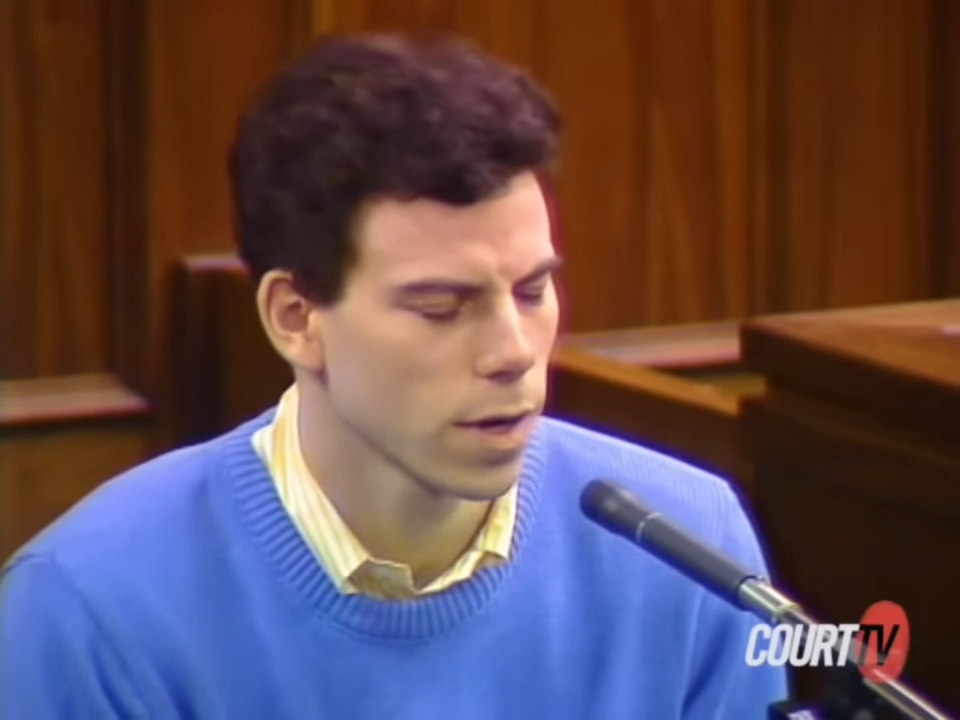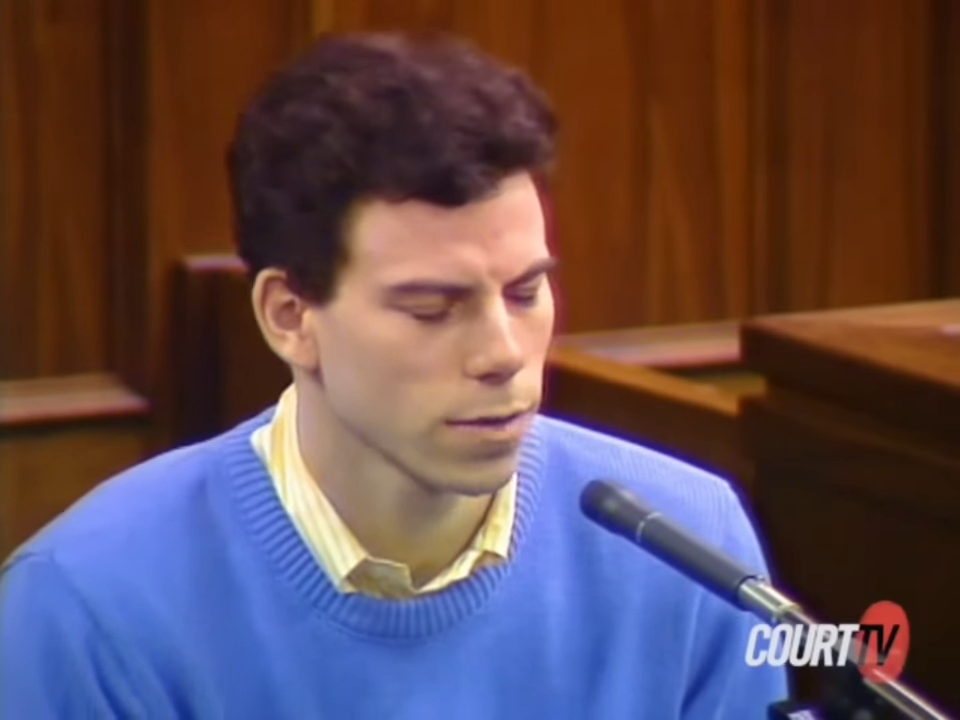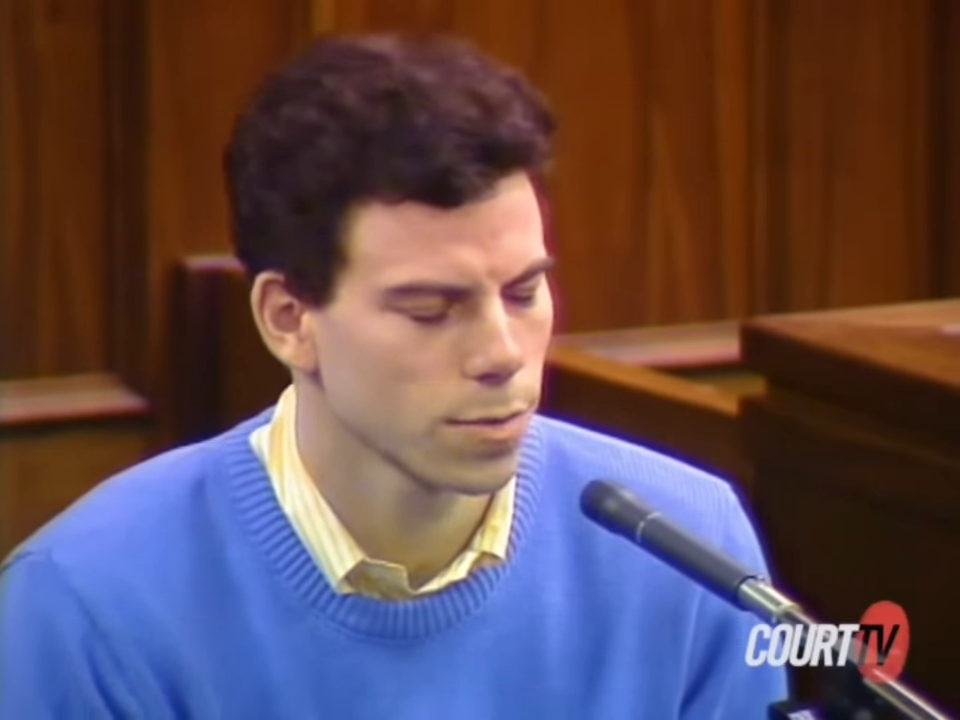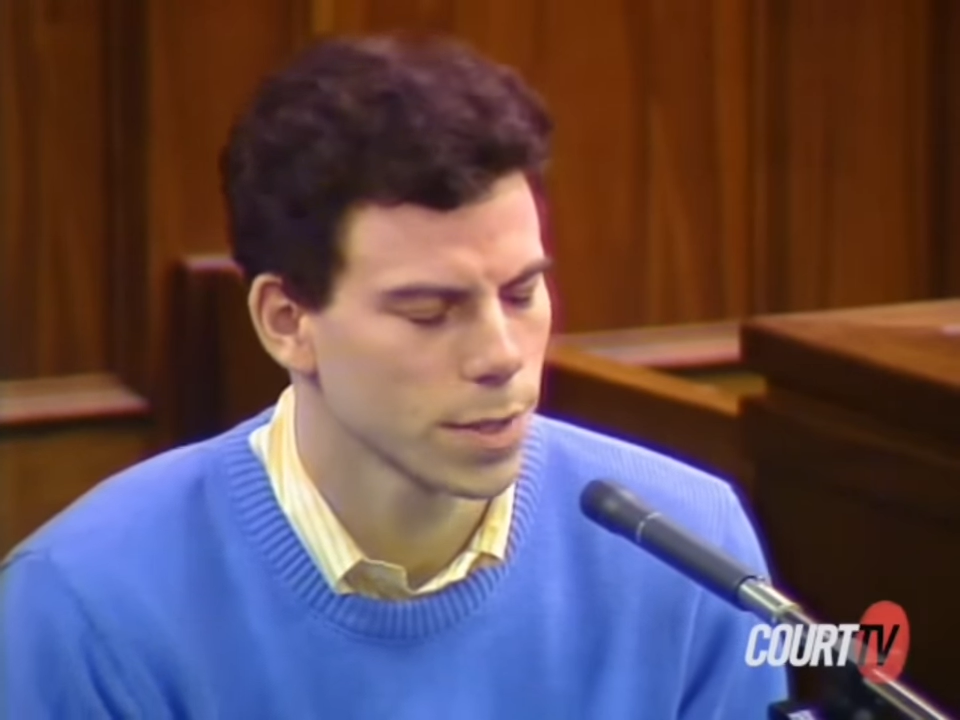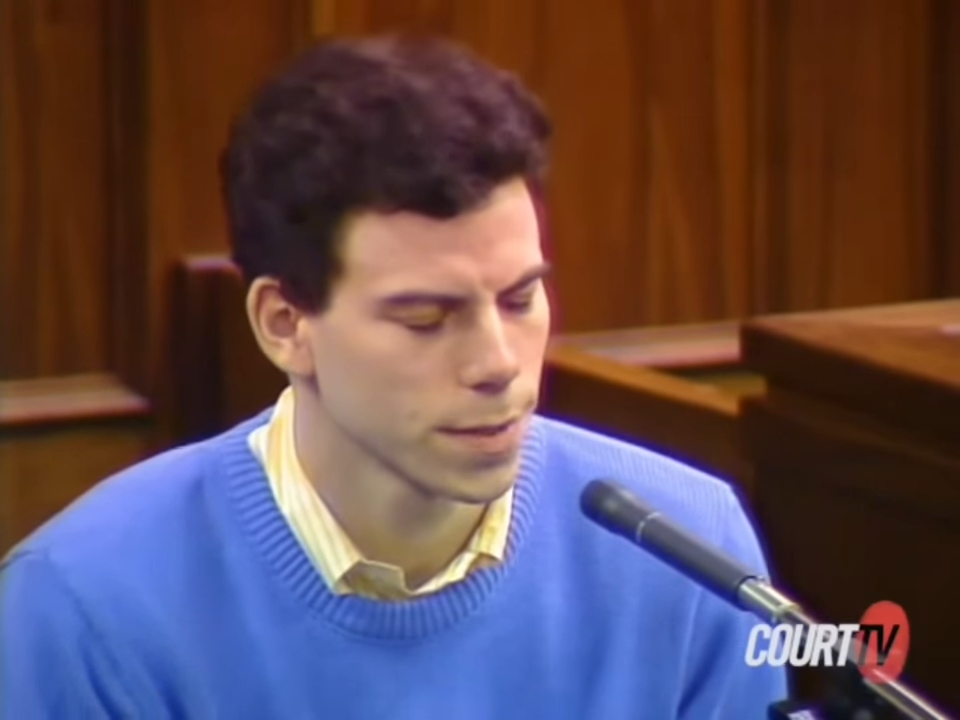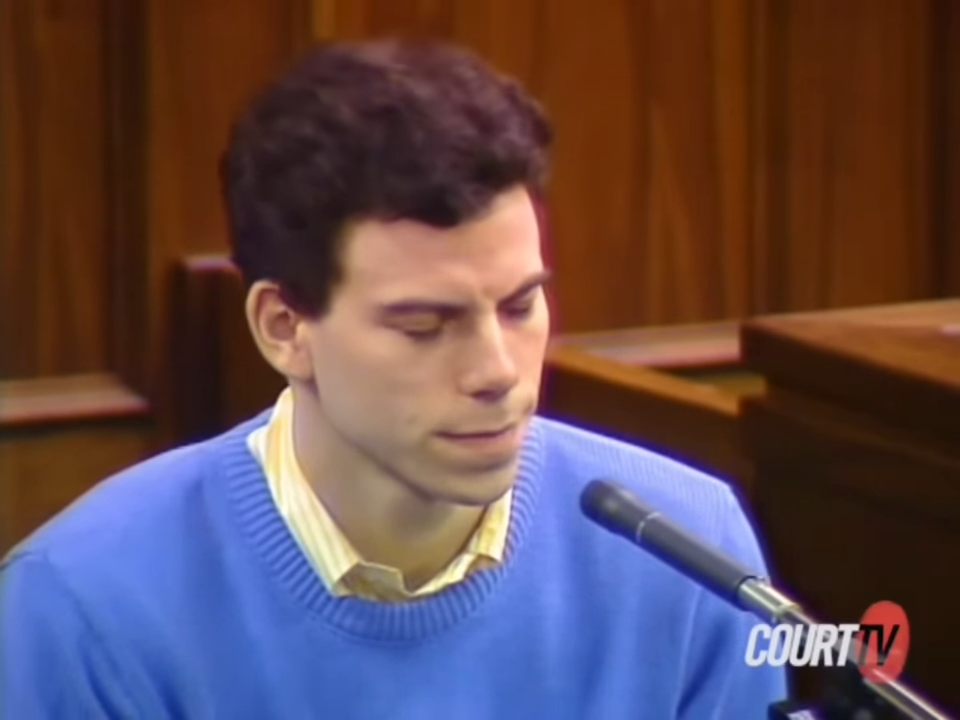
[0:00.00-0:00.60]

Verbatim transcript: bothered me.